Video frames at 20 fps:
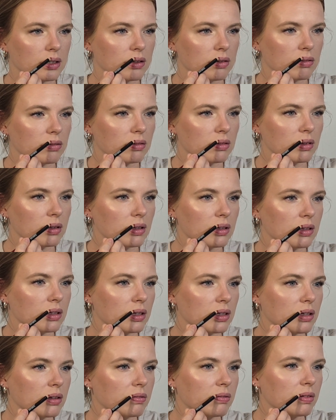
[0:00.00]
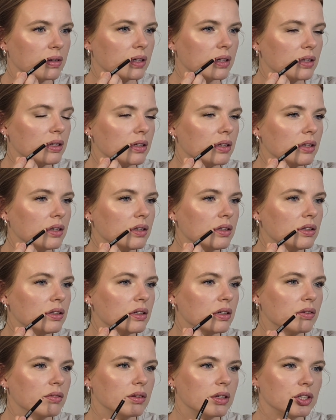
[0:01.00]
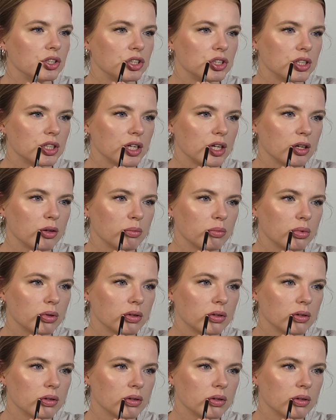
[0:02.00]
really take advantage of the shape